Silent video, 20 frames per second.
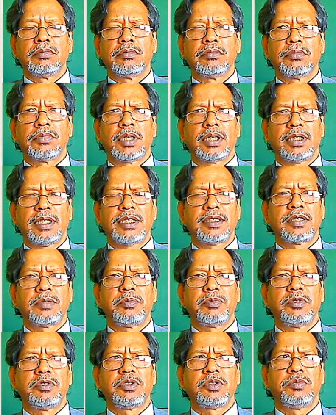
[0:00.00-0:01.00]
Now that's
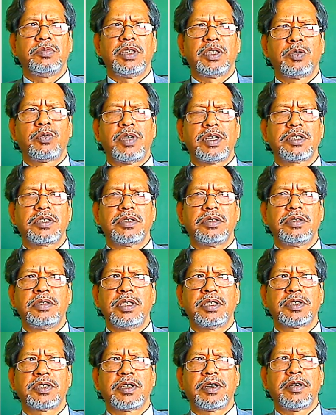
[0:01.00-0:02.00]
supposed to be a question,
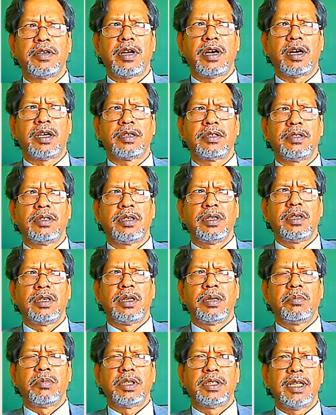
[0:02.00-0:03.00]
yes or not.
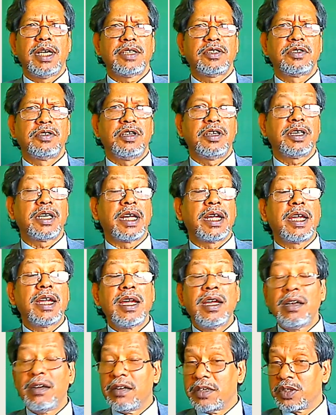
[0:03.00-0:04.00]
But that's not
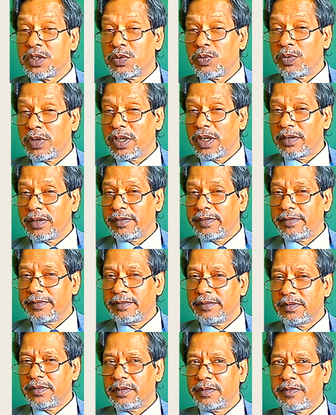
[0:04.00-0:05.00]
English way of
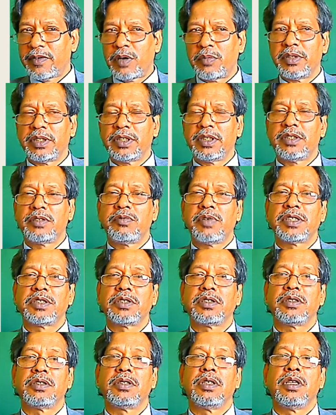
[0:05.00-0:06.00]
forming the
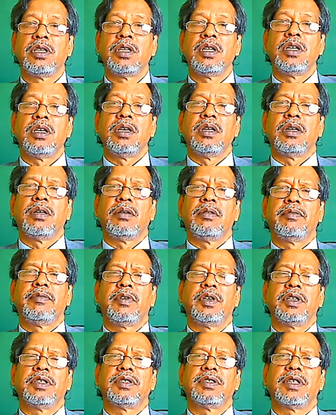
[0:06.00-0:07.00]
question. For
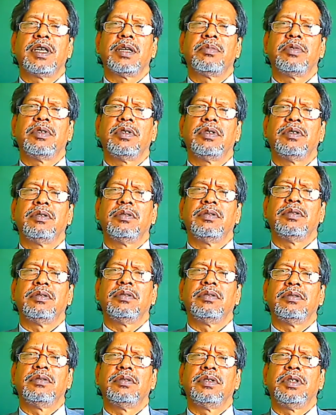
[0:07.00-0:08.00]
example,
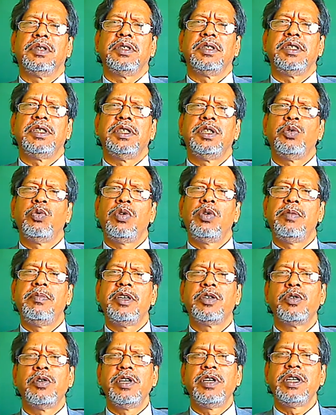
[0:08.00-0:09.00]
you will be
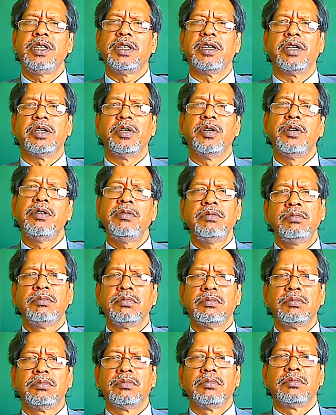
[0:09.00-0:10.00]
going there, no?
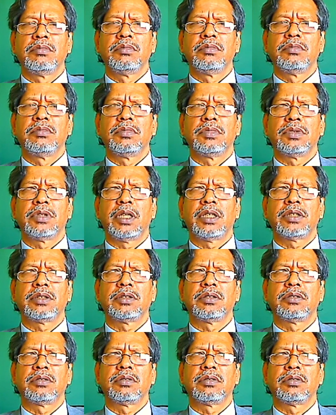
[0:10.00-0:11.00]

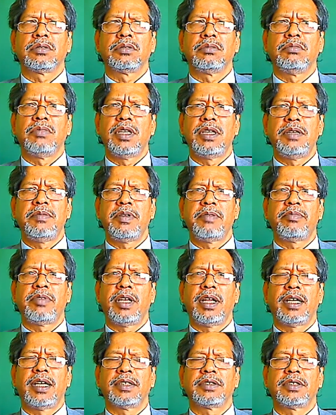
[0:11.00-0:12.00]
That's, many people
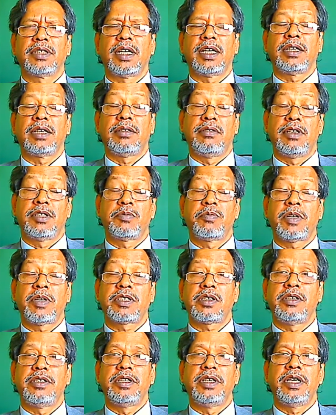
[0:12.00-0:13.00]
ask that,
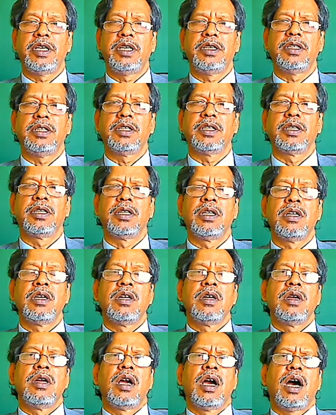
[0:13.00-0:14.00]
especially in India.
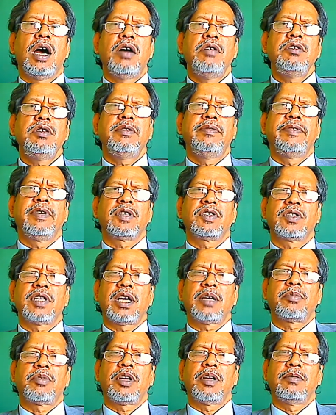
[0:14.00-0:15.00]
How do you fix
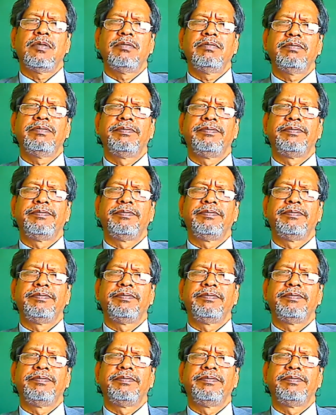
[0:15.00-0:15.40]
that problem?